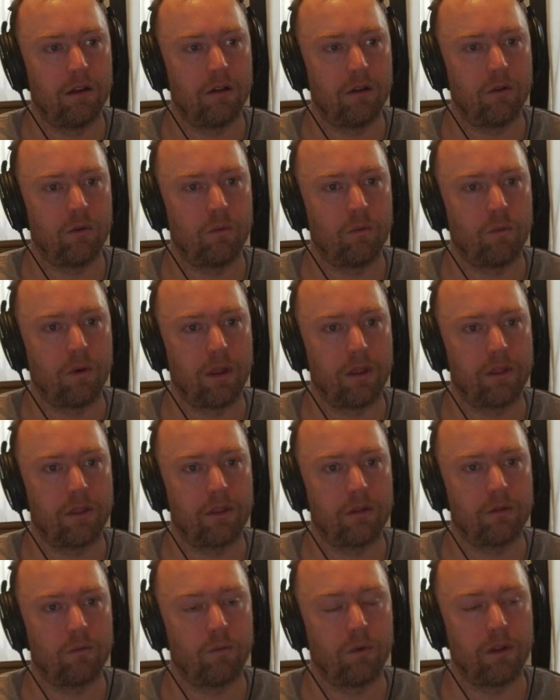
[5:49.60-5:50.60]

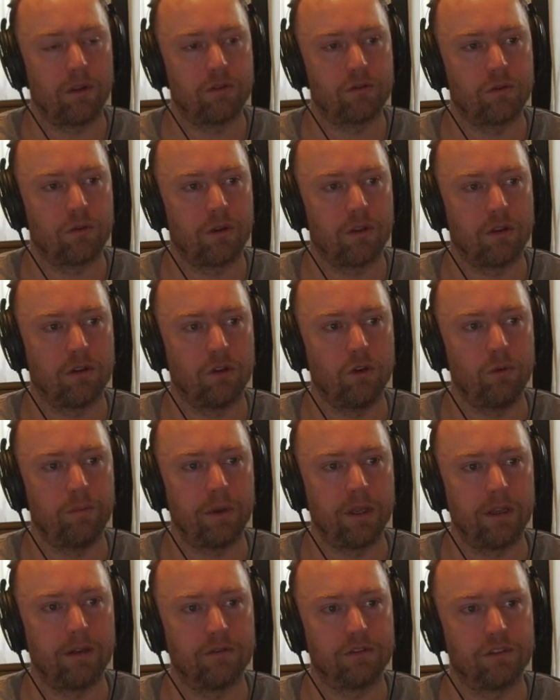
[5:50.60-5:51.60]
with sort of the
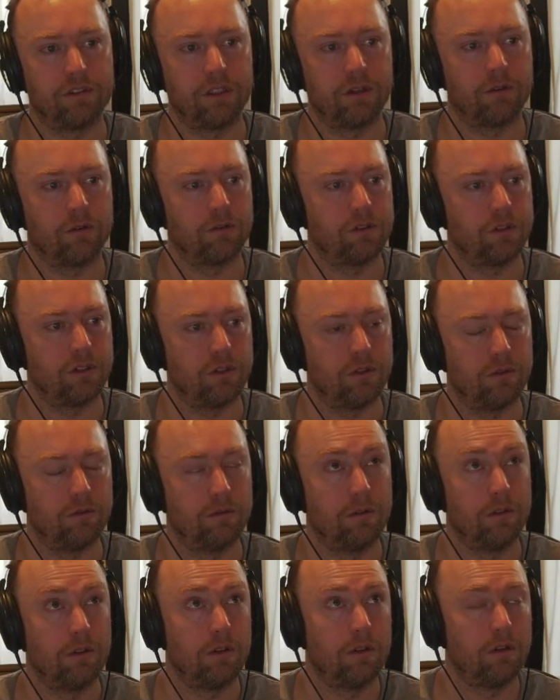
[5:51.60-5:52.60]
looping of 0
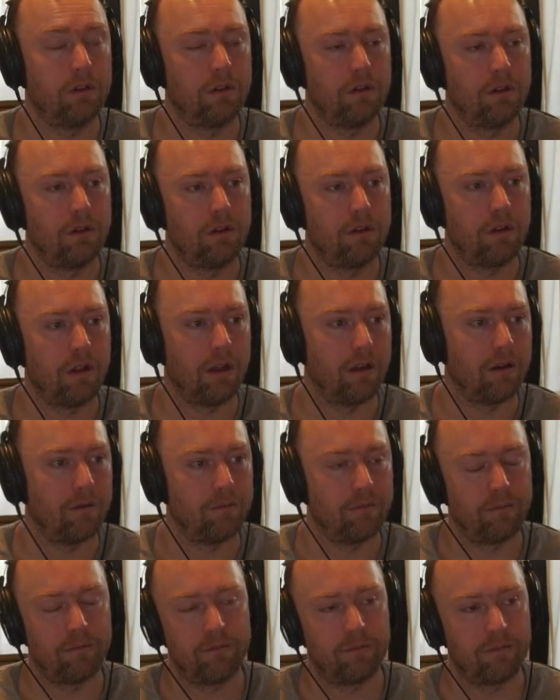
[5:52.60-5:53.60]
to
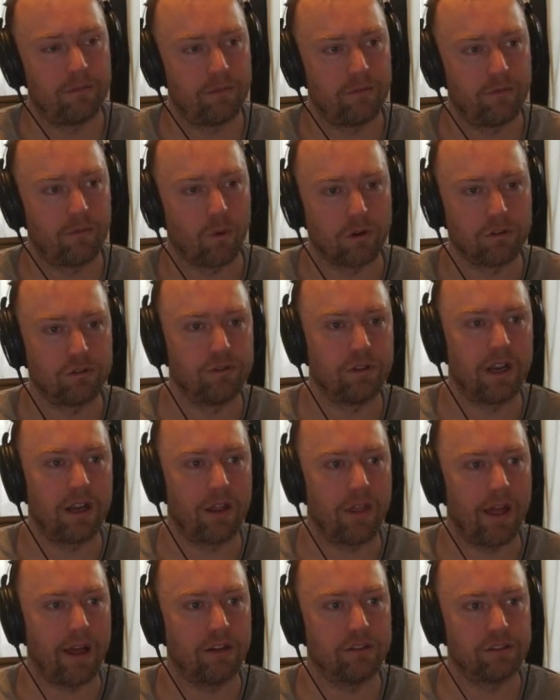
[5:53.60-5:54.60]

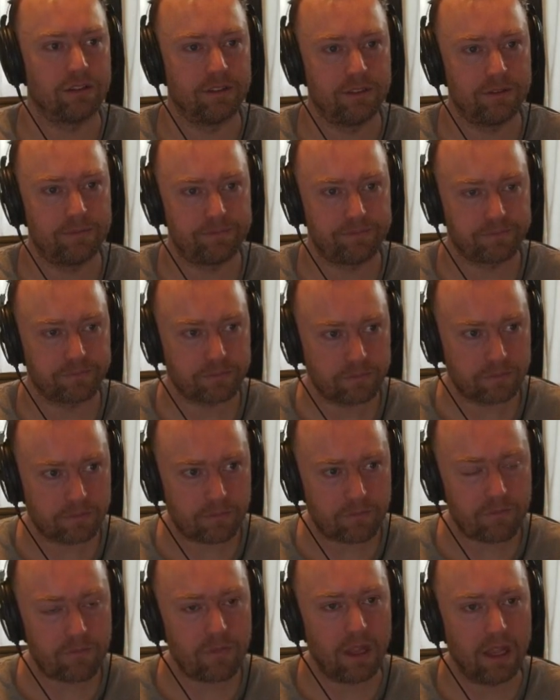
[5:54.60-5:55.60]
480,000,
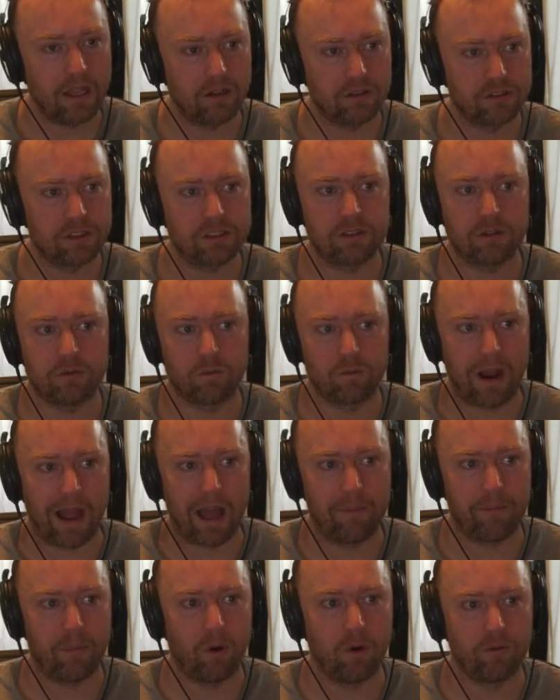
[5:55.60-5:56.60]
it'll just
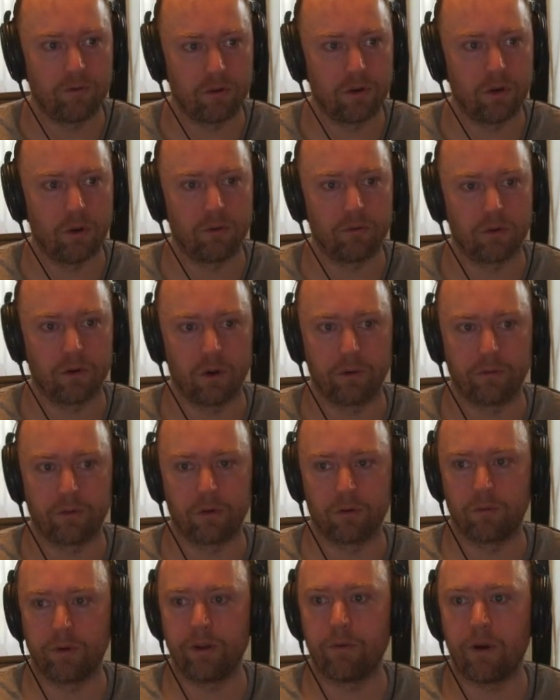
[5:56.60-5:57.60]
wrap over and over and over,
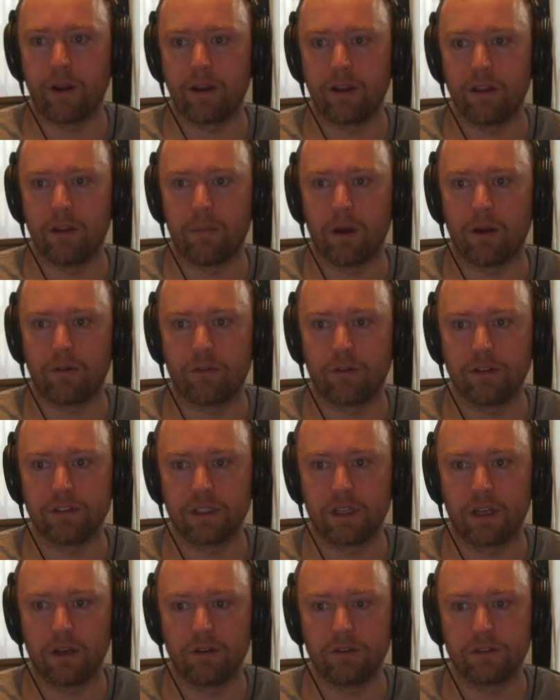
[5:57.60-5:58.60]
rewriting the buffer as
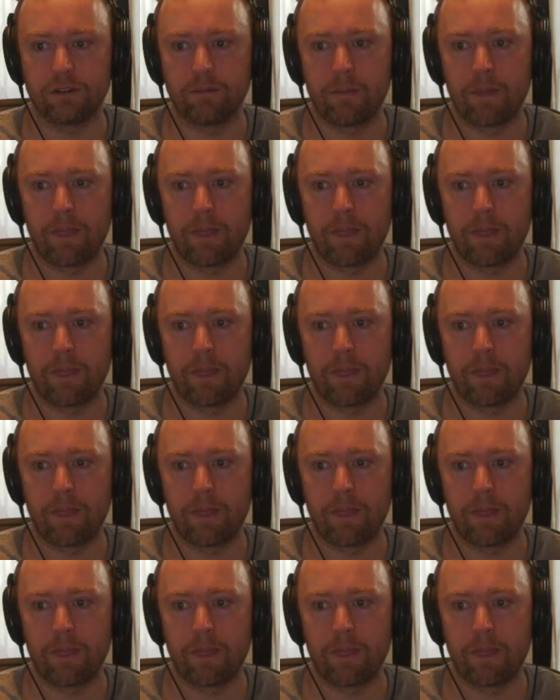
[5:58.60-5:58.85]
it goes.